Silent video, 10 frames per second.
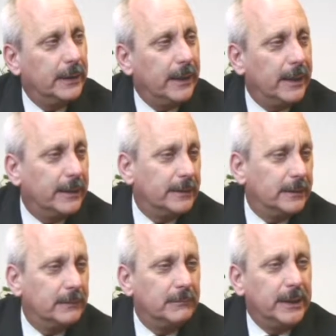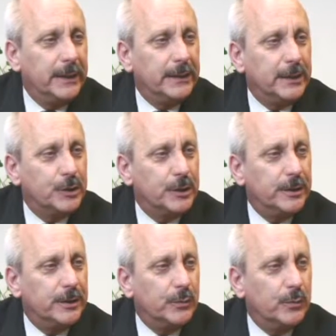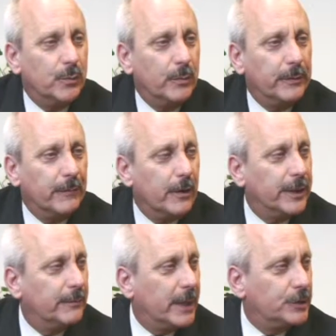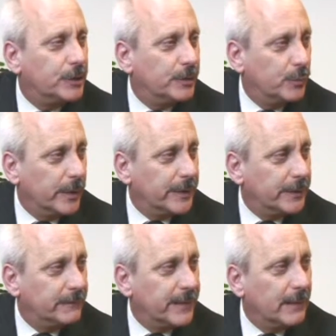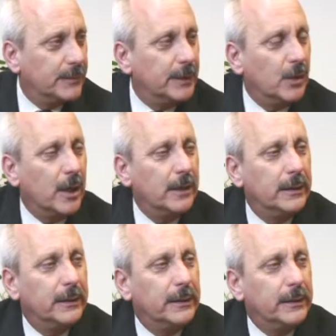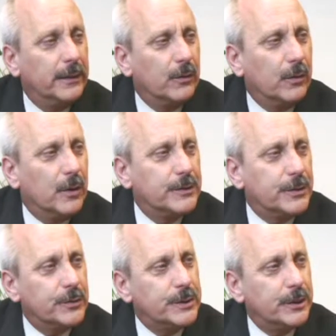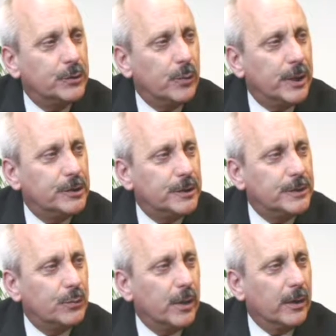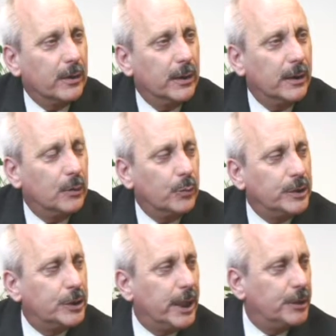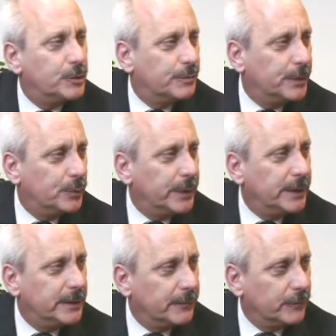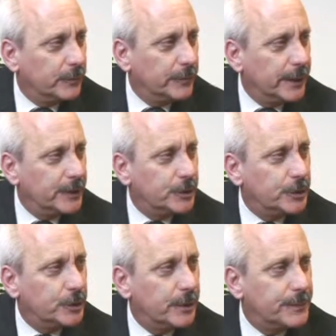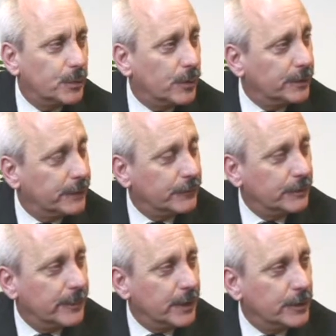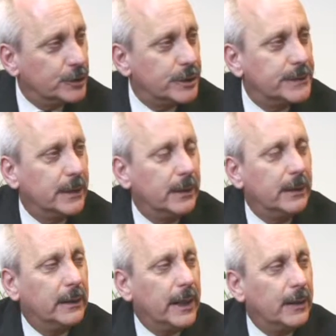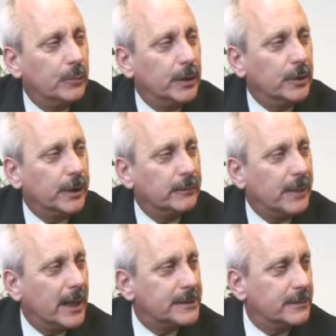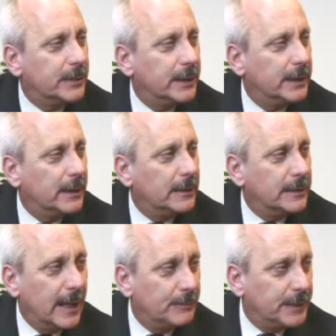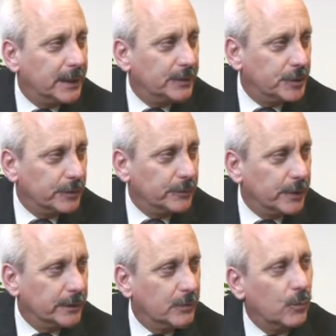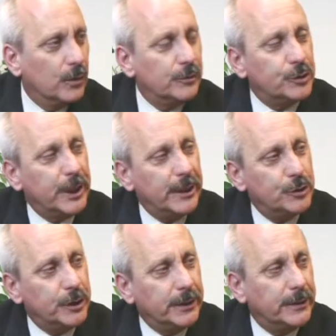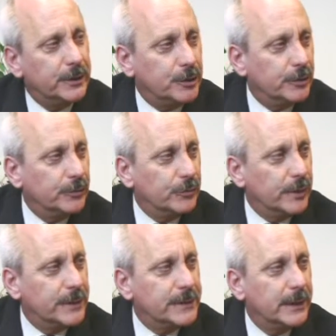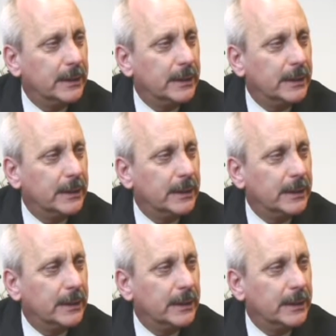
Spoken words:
And in addition to what we've already mentioned within family law, there are also situations where we change between different relationships or different marriages, and we look at possibly adopting children or changing the children's